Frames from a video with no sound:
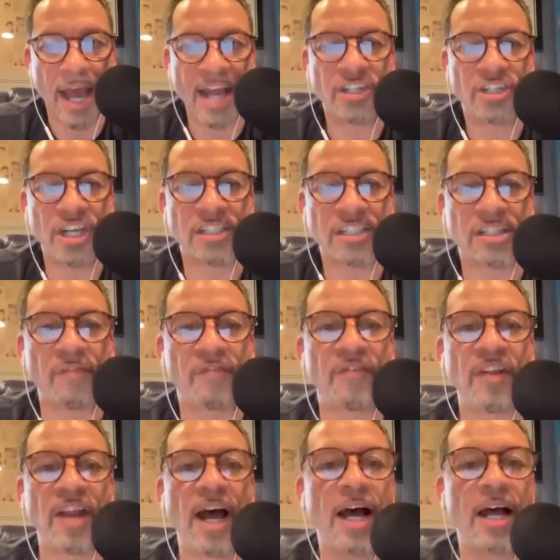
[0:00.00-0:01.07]
and just the
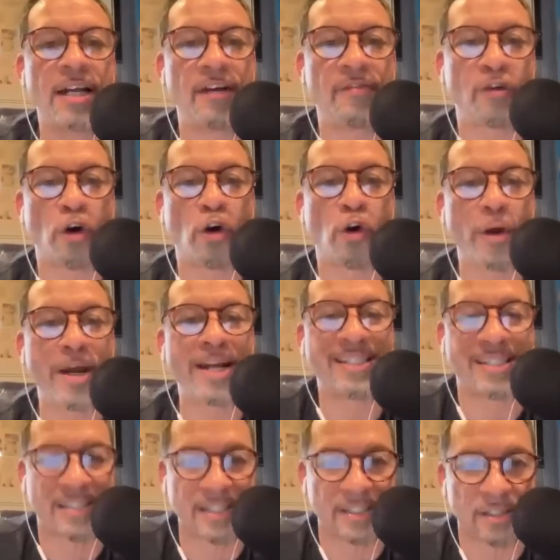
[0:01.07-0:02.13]
flood of
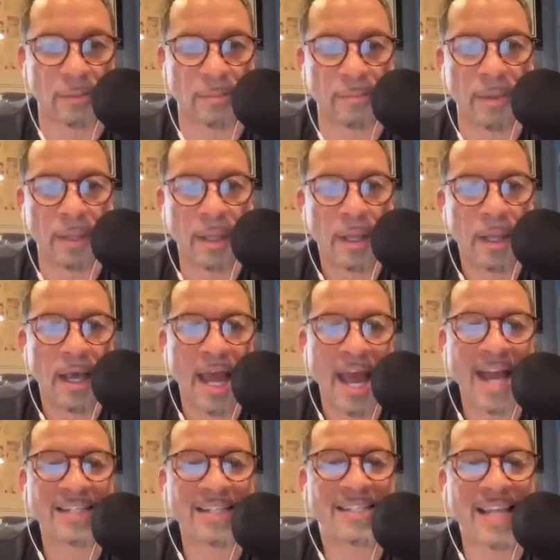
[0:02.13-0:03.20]
criticism
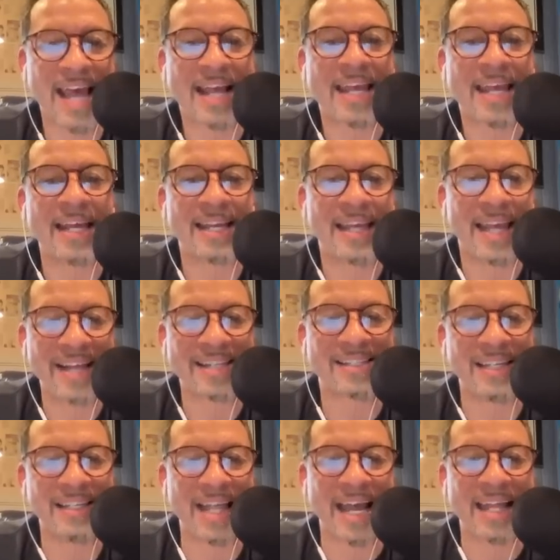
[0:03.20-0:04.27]
and
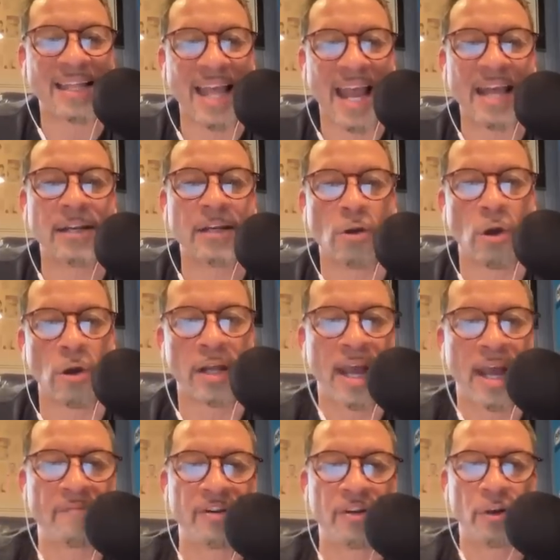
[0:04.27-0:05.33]
second-guessing that landed on
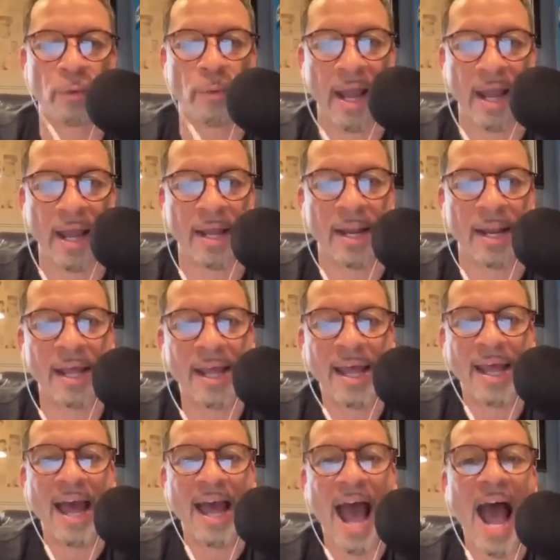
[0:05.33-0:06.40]
Kevin Durant,
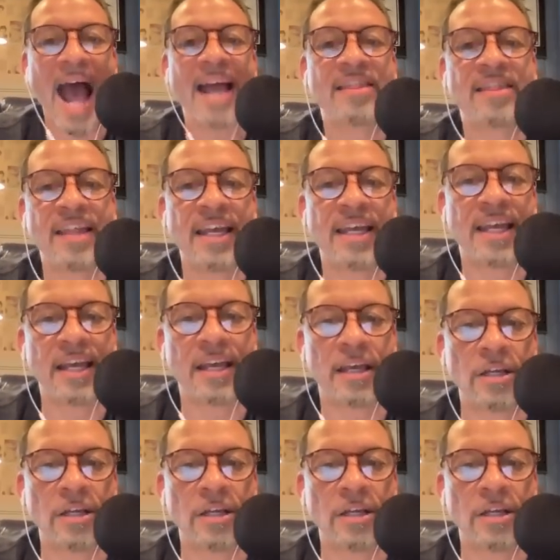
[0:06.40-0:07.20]
I think it